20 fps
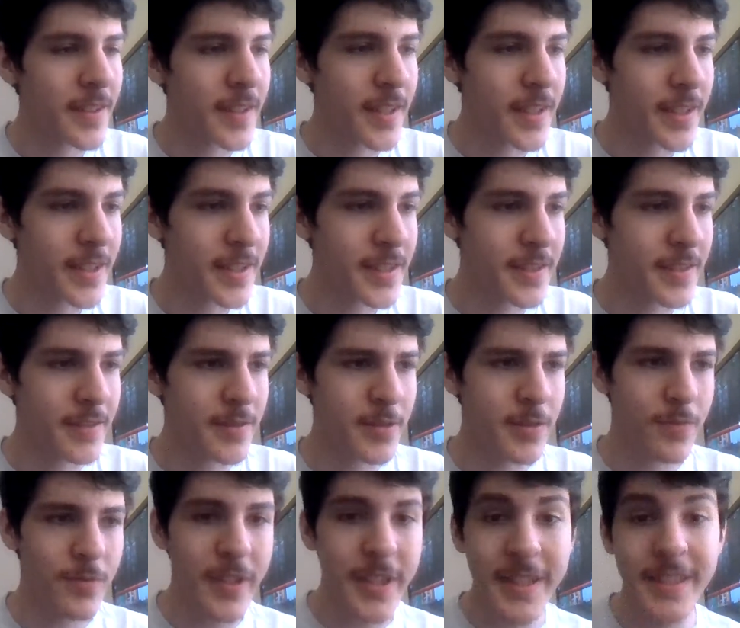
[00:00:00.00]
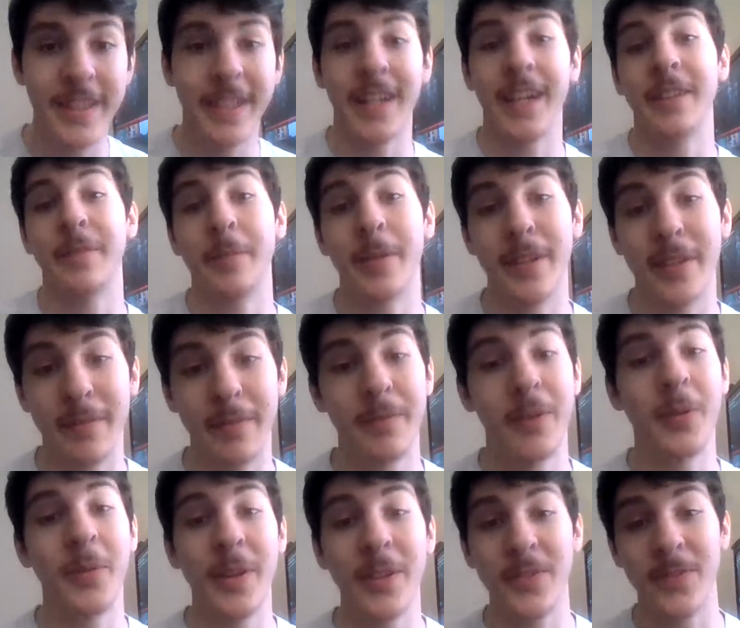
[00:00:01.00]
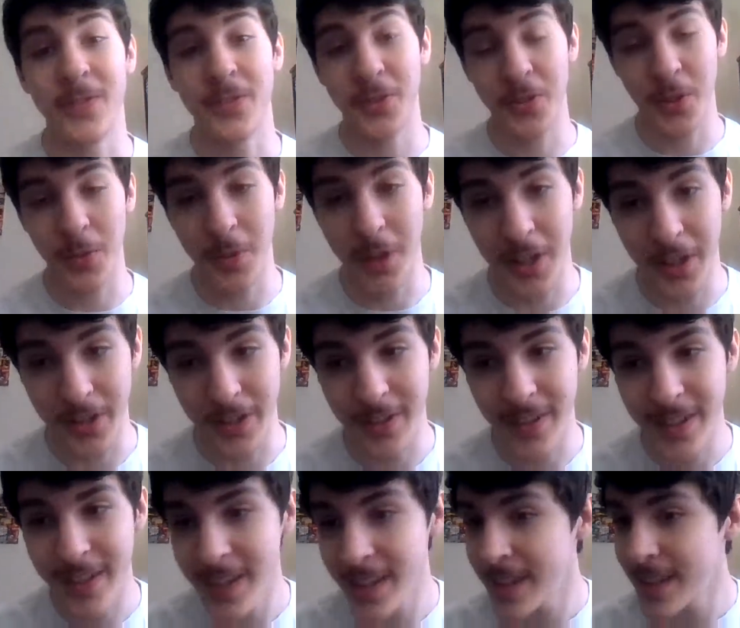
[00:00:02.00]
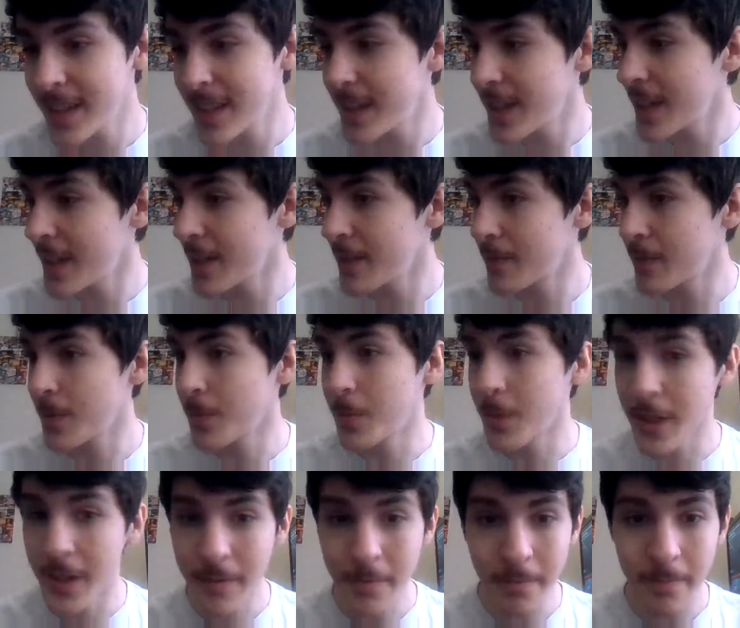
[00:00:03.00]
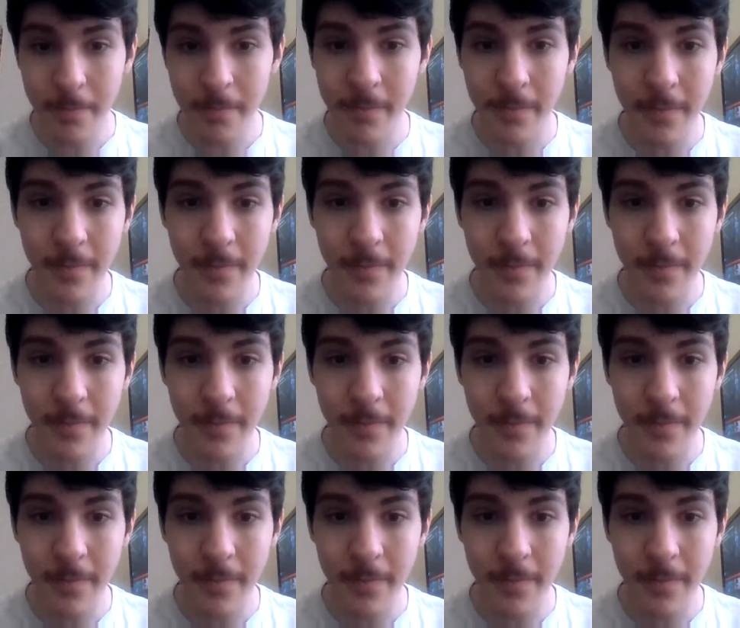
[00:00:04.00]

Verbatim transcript: uh, the reason I've been away for so long, uh, for one,